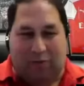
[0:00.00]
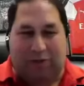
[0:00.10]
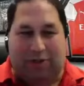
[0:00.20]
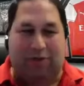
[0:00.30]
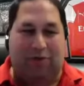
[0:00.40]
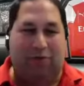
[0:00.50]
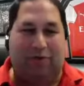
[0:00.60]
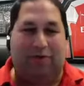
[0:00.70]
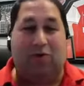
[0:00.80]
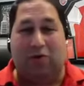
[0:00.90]
Would you do
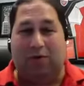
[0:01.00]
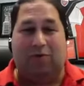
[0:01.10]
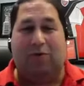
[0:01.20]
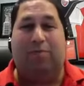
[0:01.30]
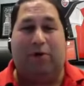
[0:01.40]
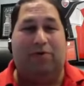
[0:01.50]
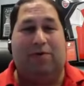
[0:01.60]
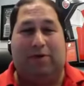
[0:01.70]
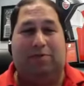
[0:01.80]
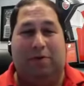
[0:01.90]
it with
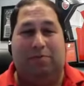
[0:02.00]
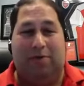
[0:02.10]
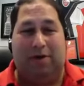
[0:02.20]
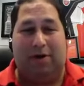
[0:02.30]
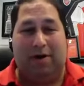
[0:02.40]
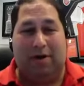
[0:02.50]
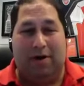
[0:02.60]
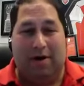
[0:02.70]
both of these people here?